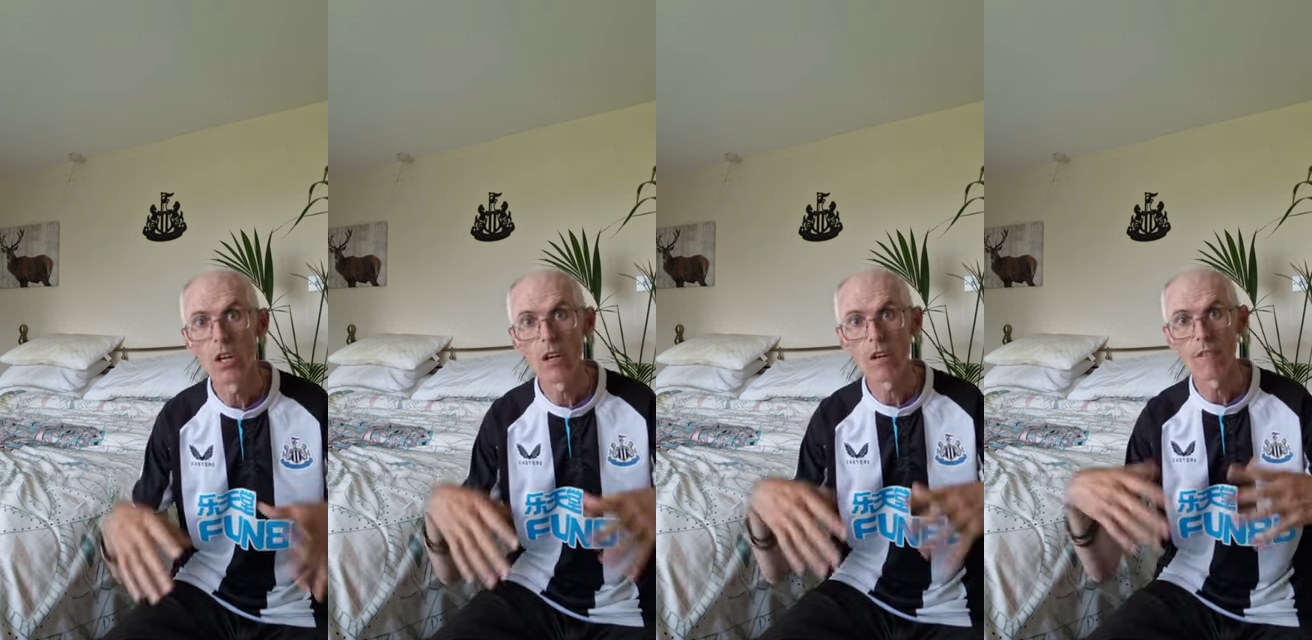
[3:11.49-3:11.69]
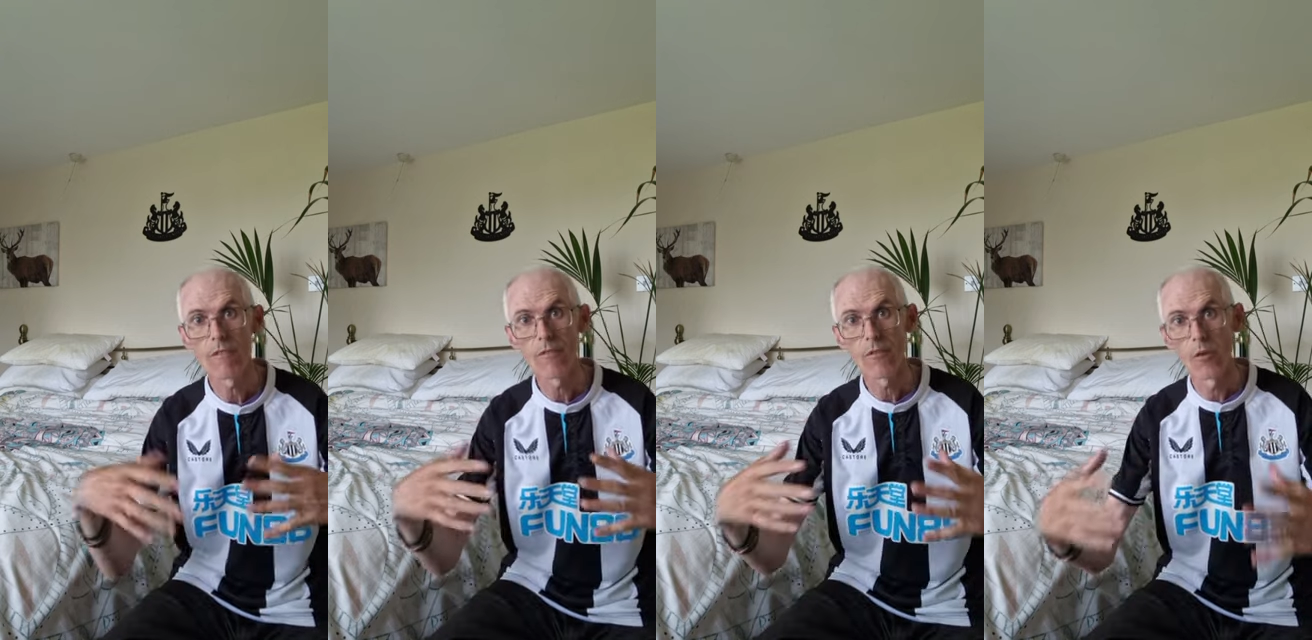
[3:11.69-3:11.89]

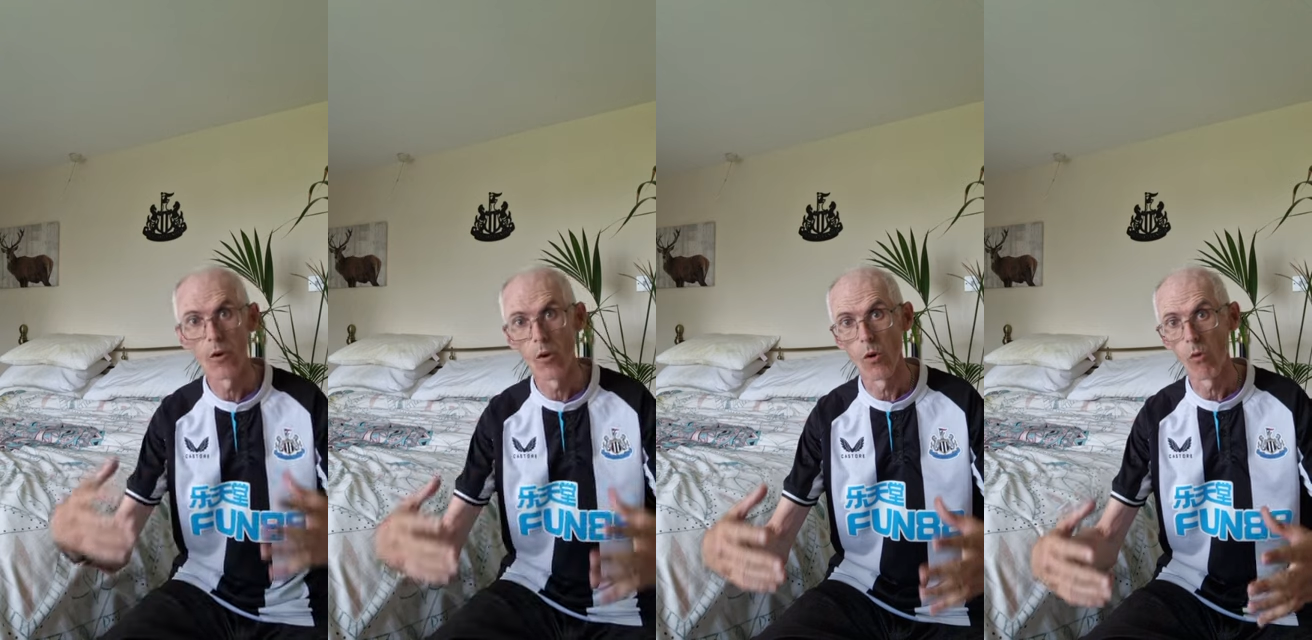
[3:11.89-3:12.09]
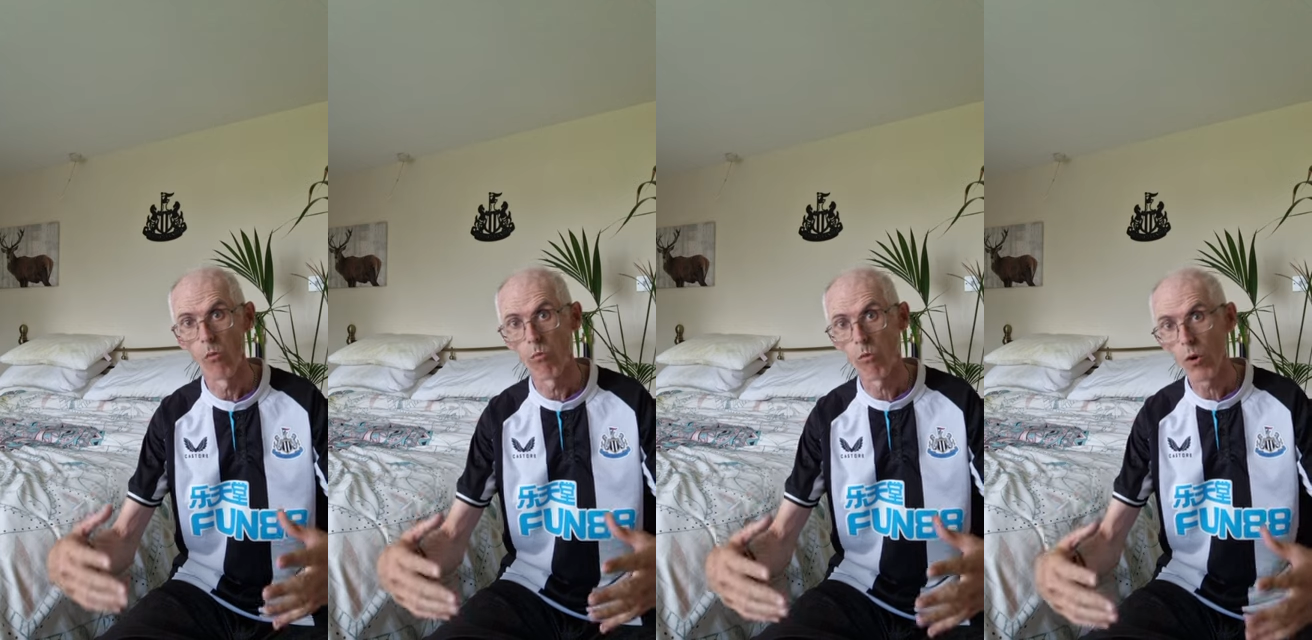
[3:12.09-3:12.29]
a
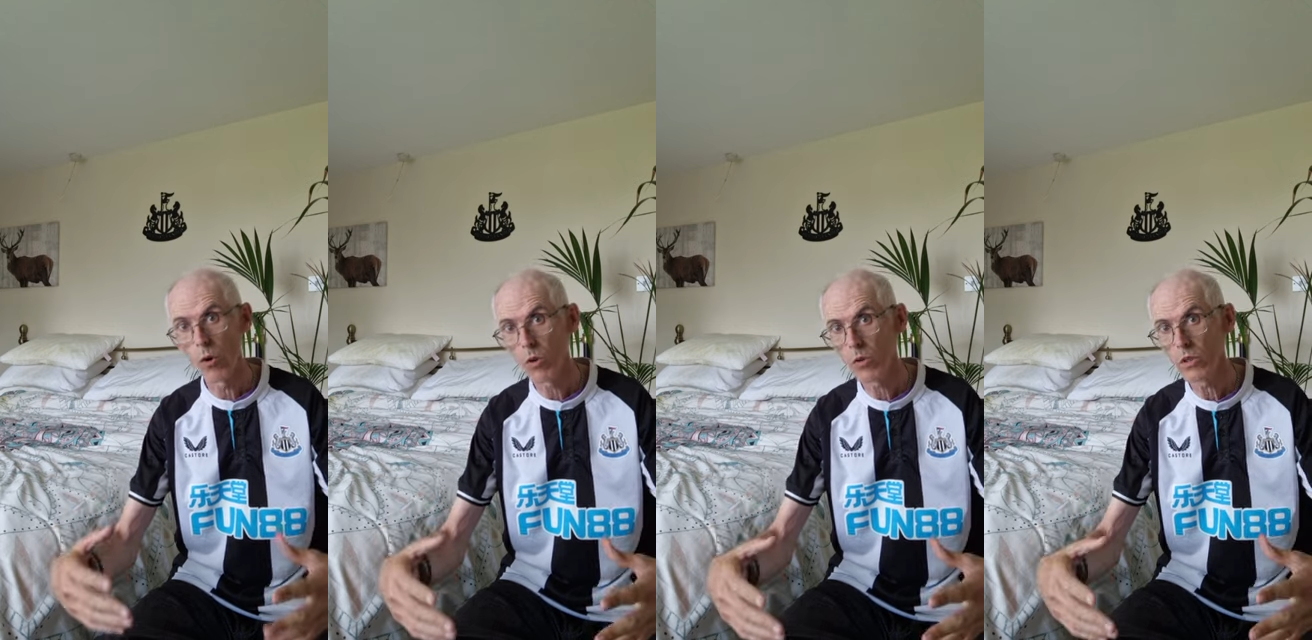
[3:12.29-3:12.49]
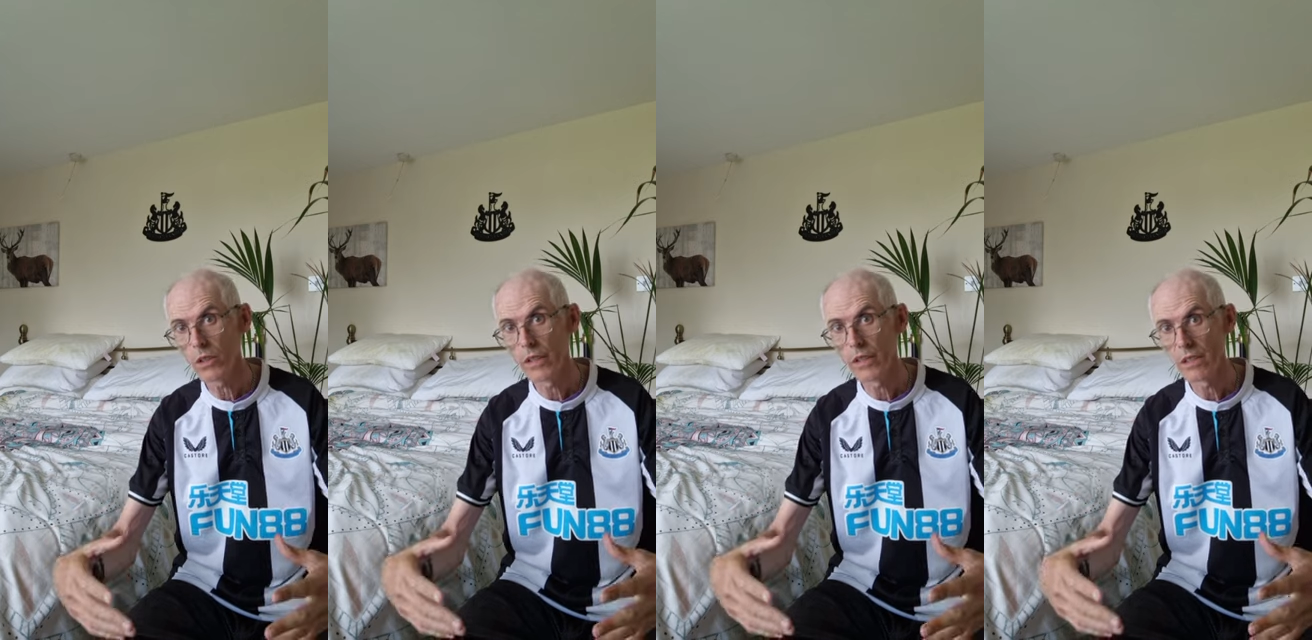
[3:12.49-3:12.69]

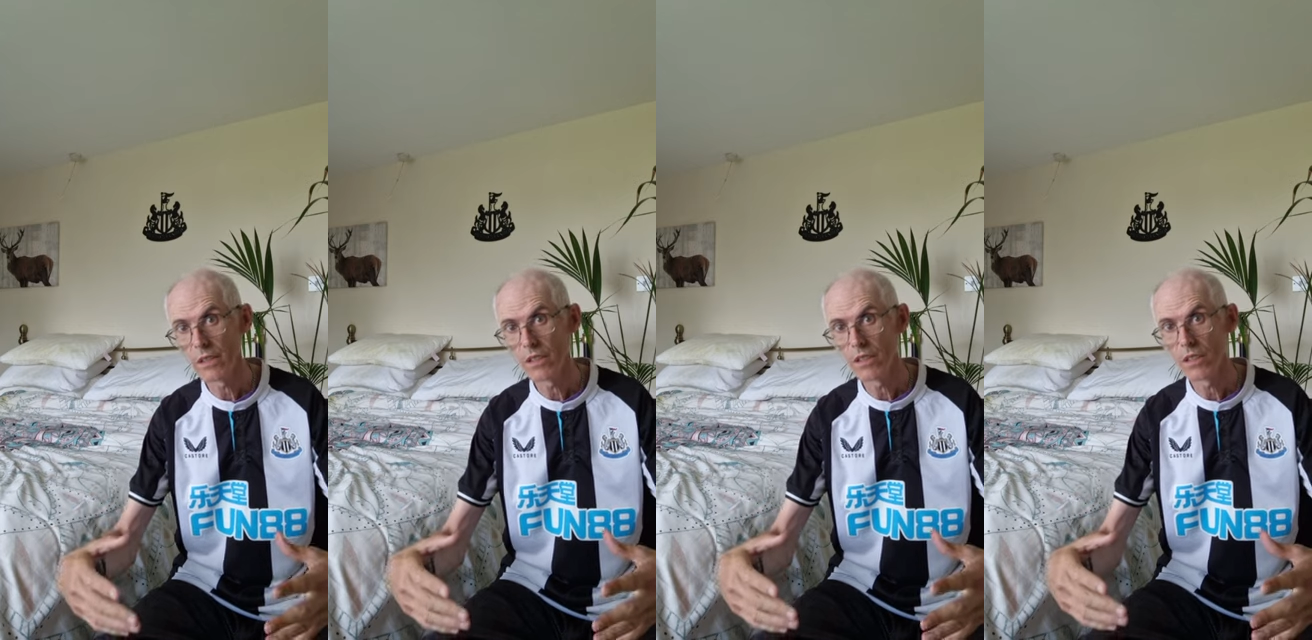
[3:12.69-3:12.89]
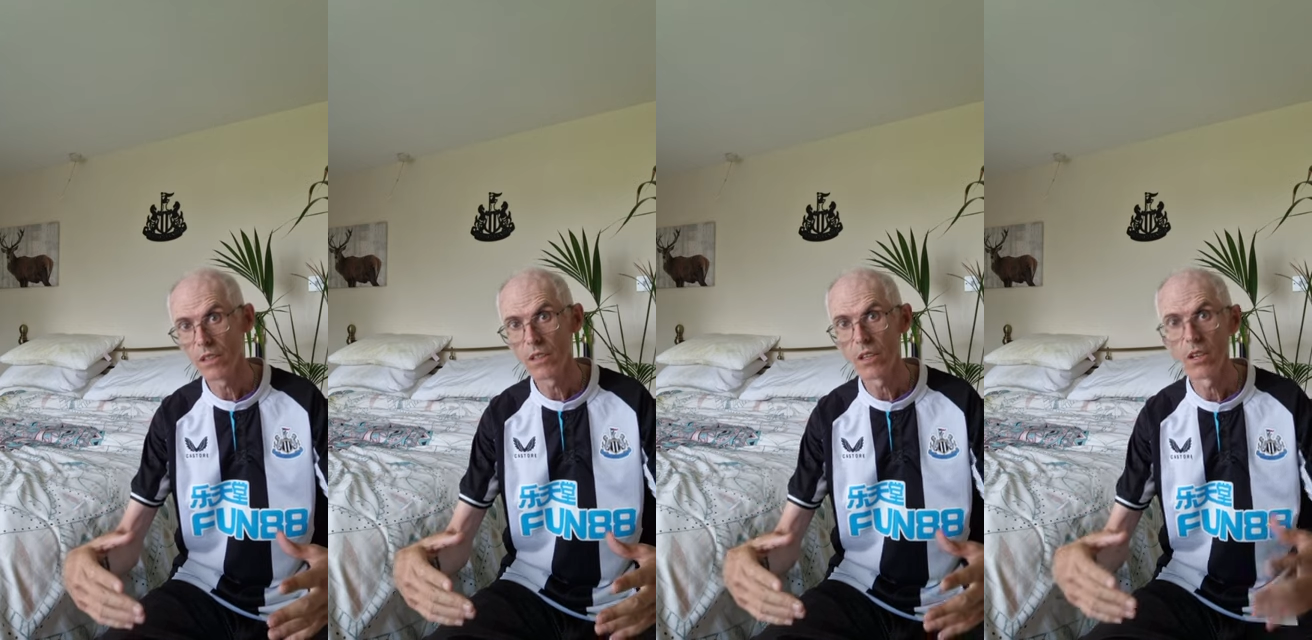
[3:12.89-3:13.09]

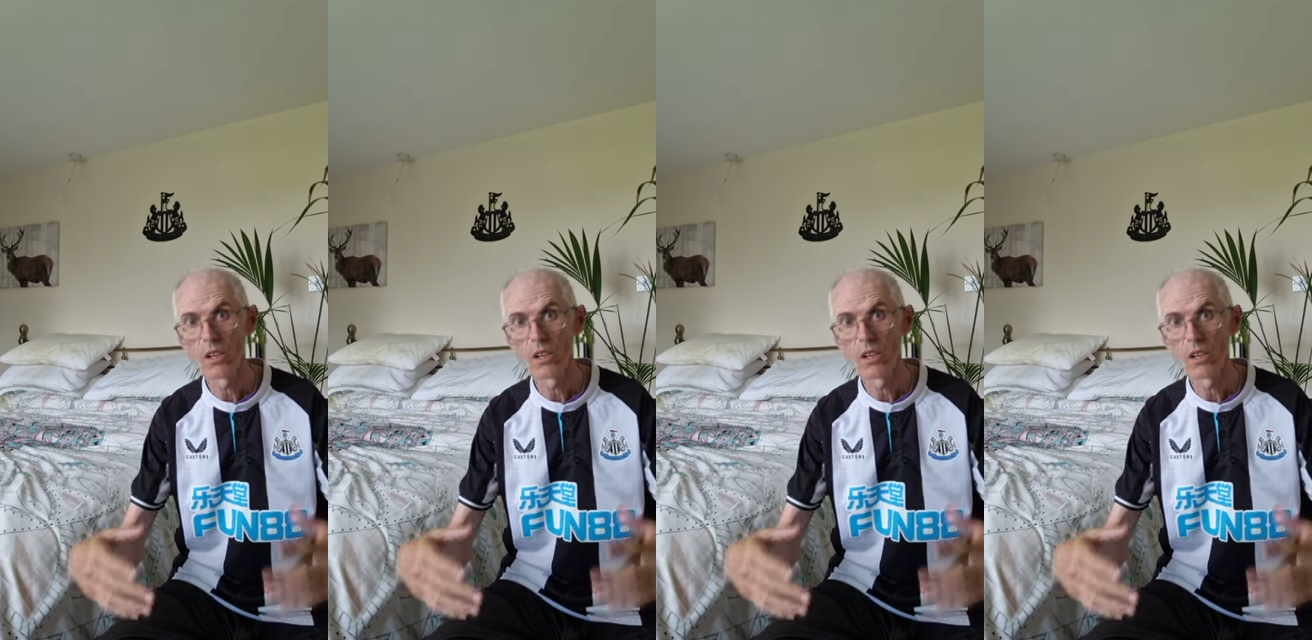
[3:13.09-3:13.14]
forewarning